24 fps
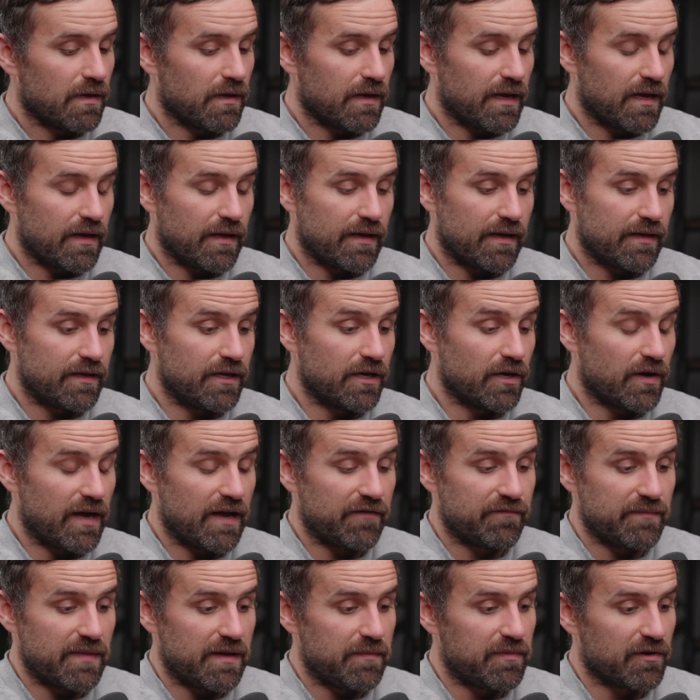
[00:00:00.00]
uh, you know,
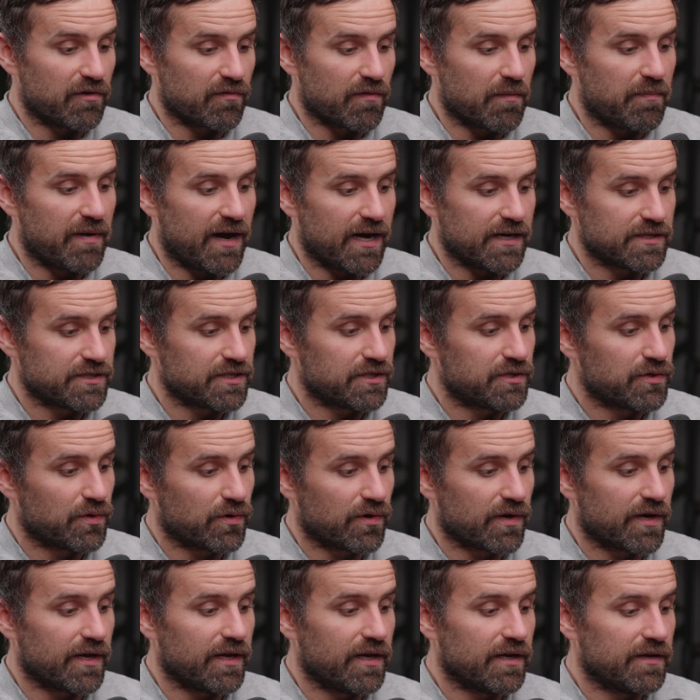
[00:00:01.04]
have maybe a
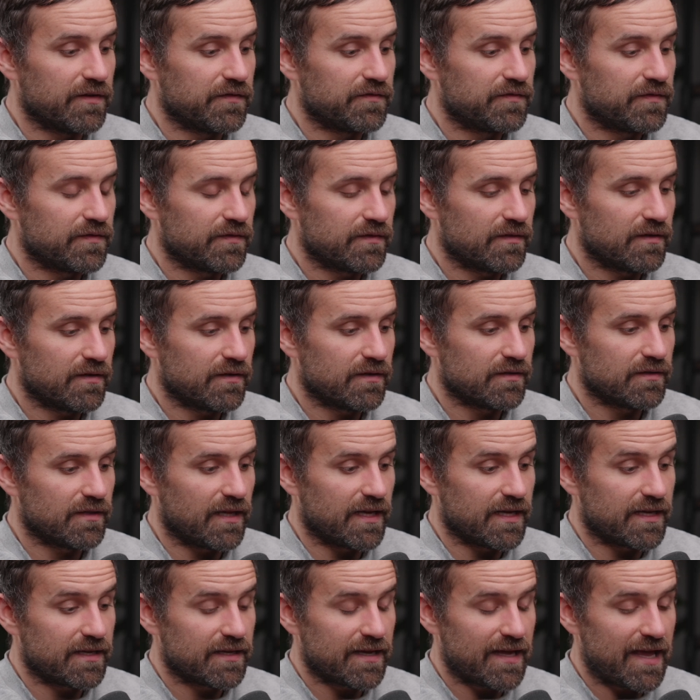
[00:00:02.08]
repository of
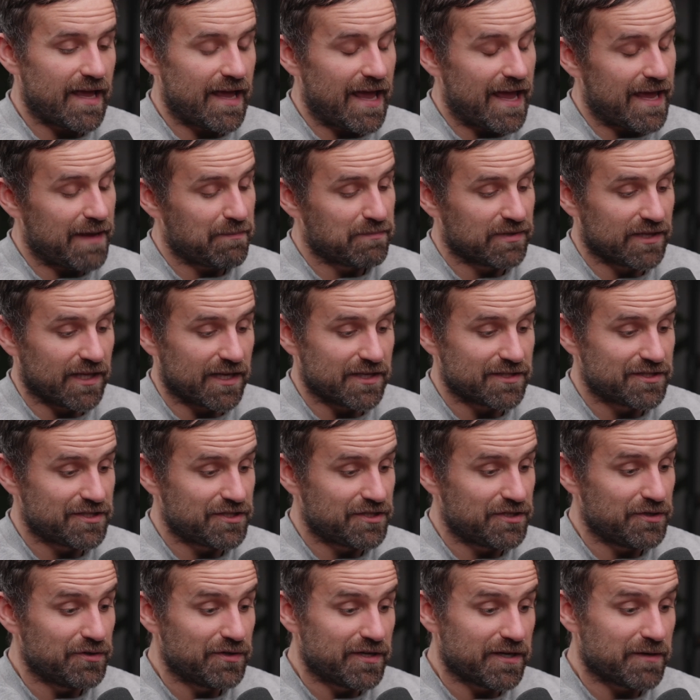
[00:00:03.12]
like A plus
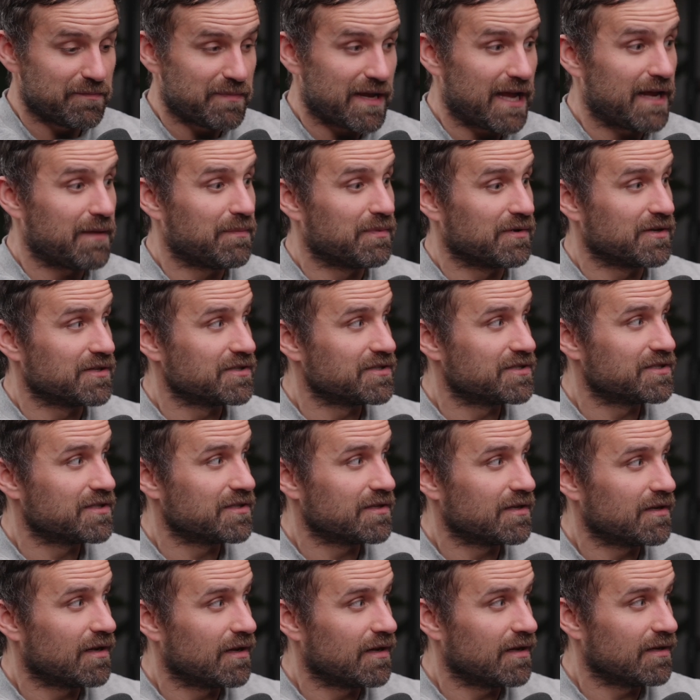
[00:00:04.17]
student papers
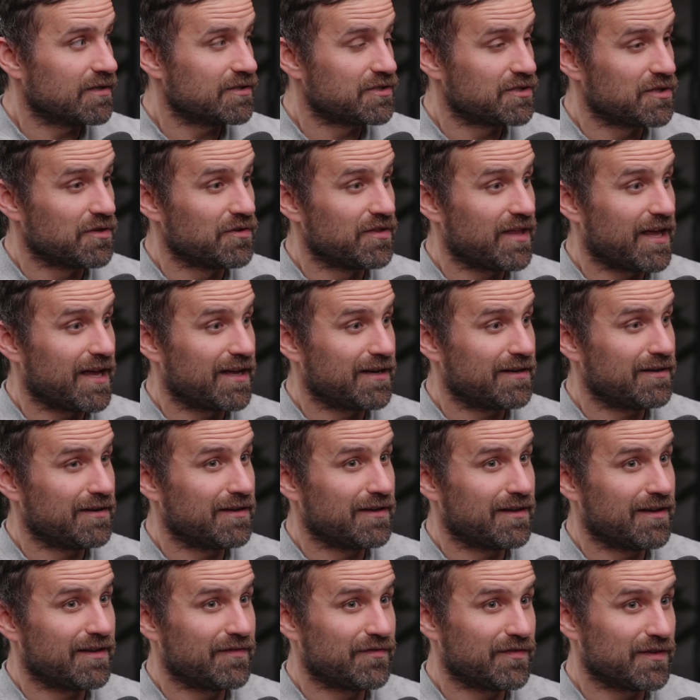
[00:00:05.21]
so that
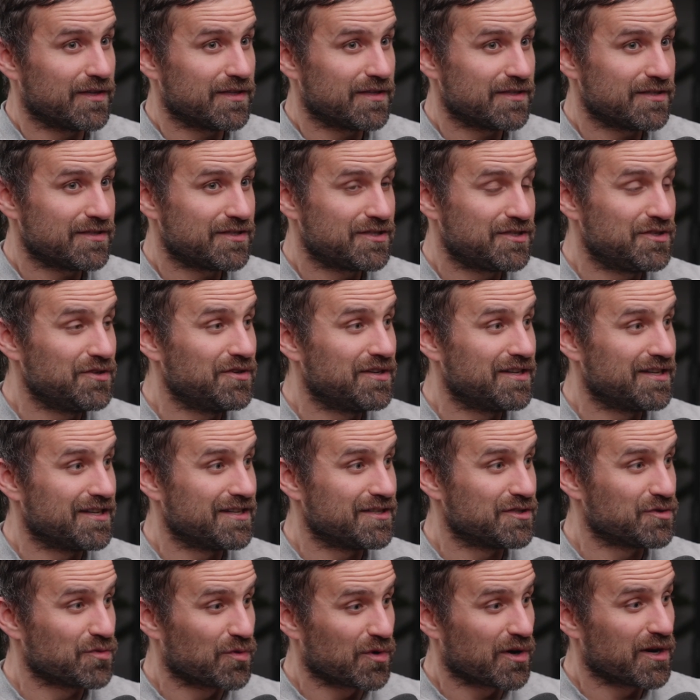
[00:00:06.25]
if a student
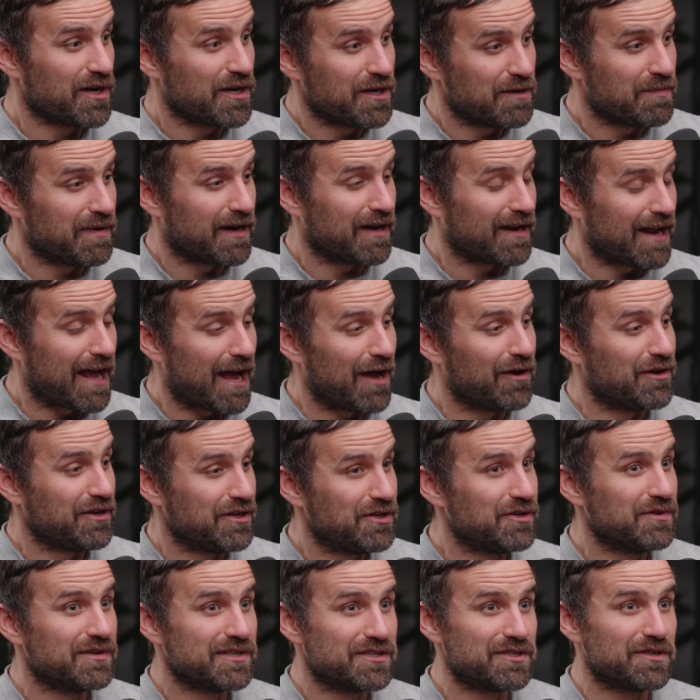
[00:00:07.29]
is worried about how to
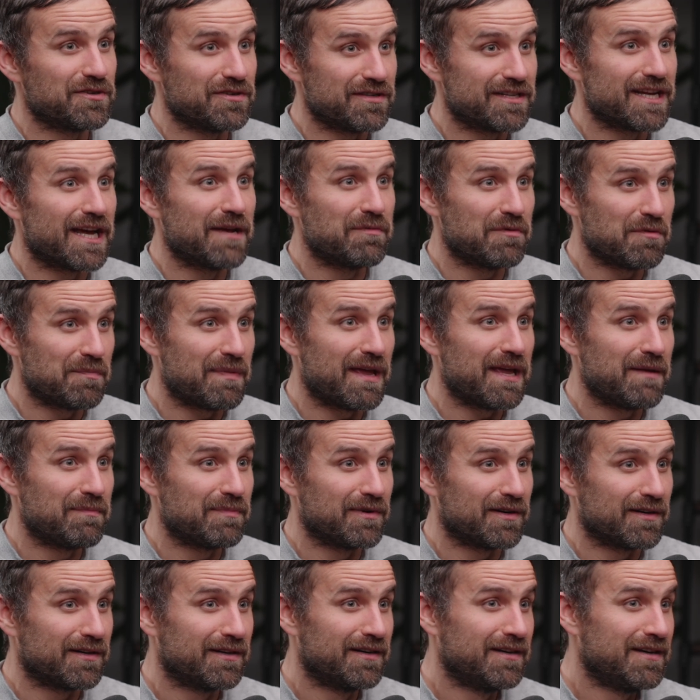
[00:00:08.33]
do a certain type of
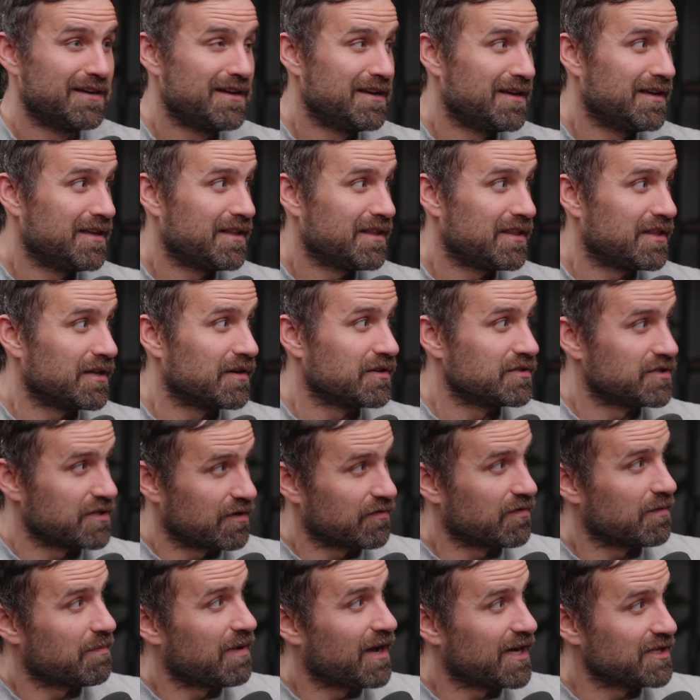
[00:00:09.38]
paper, oh yeah, that's great. There's a
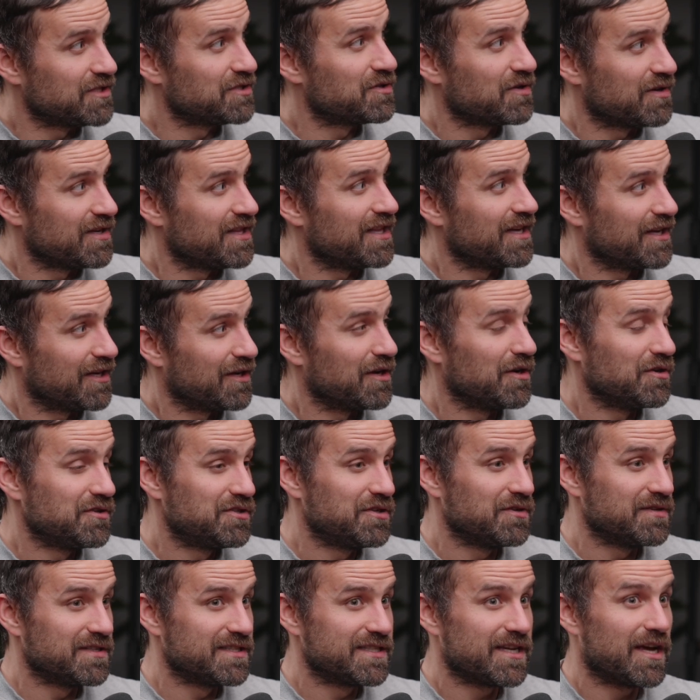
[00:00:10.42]
repository they can go
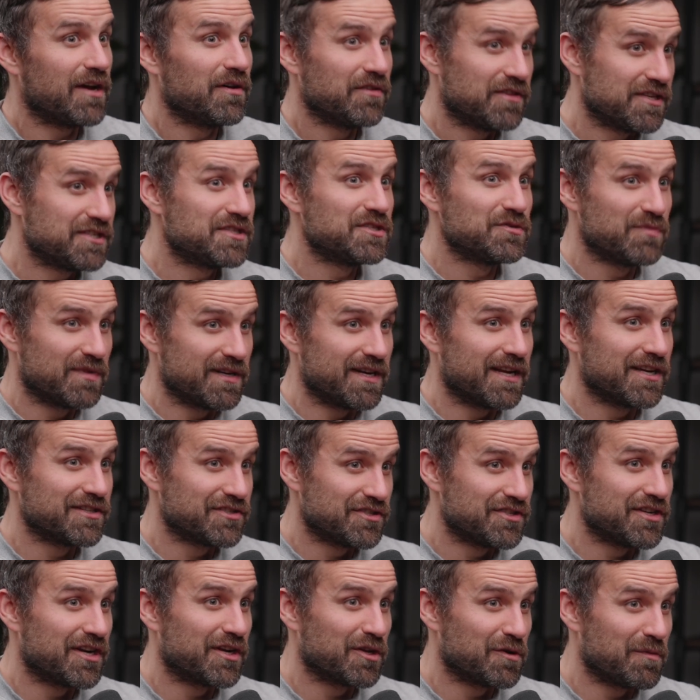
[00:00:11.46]
to and say, oh, this is what an
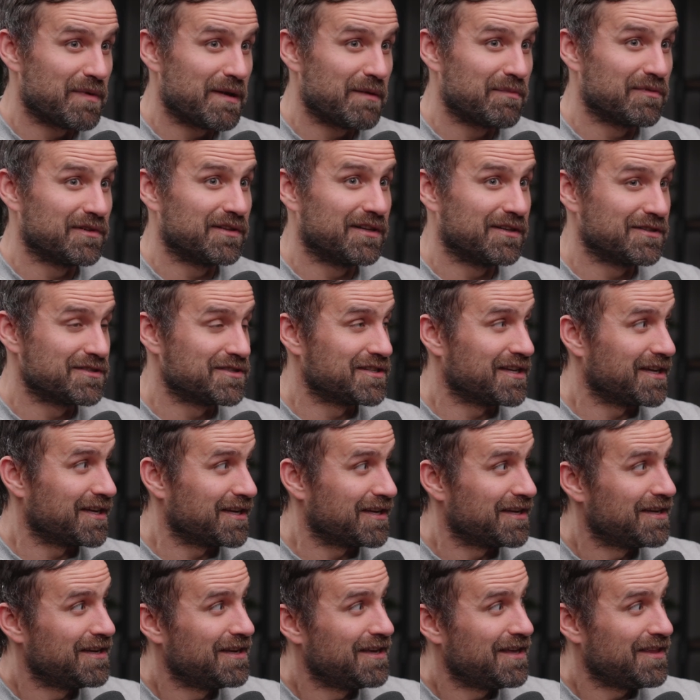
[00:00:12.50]
exegetical paper looks
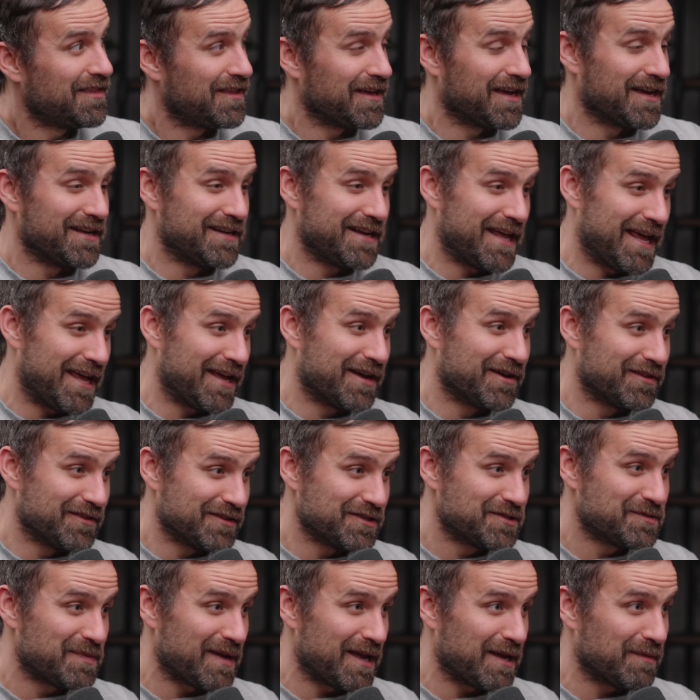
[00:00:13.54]
like. Yeah, they got an A on
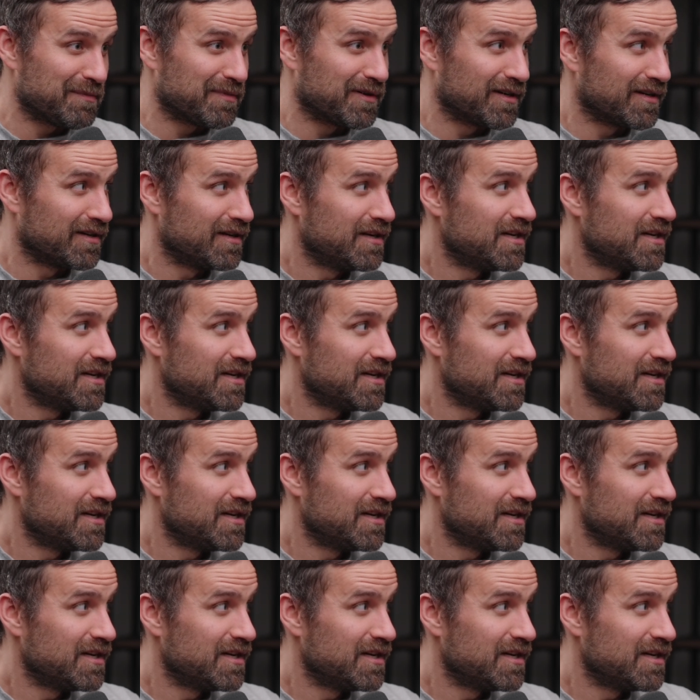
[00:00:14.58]
this paper.